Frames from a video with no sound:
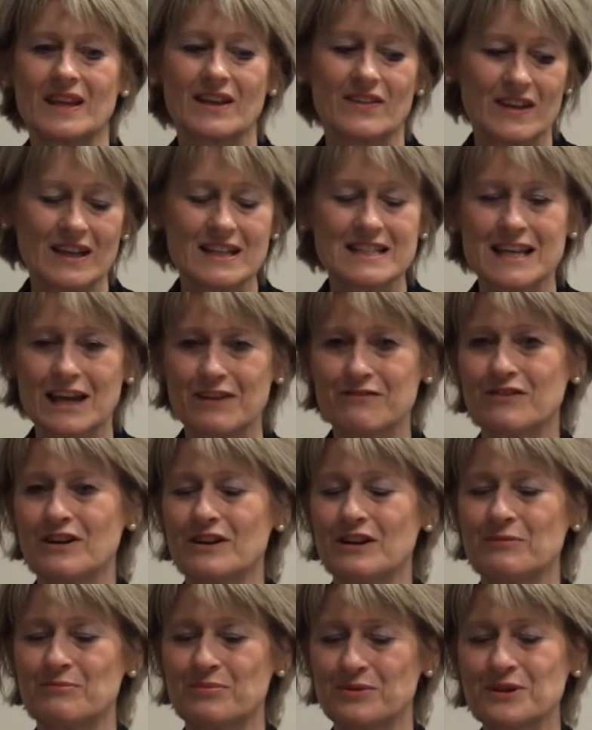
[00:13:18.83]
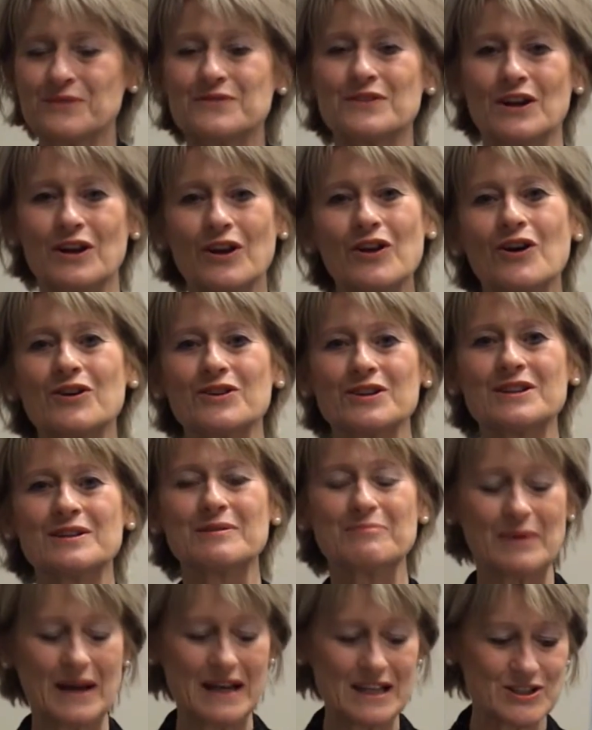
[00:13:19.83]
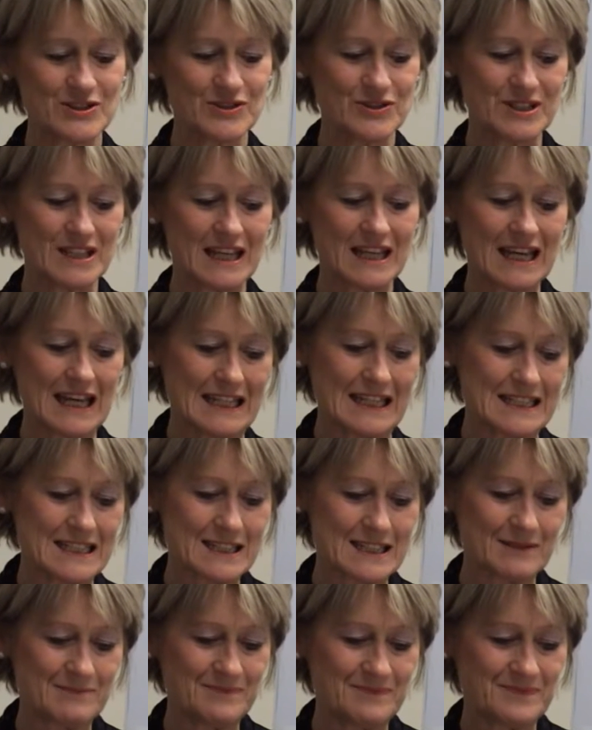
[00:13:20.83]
things have improved a lot in the past 2 decades.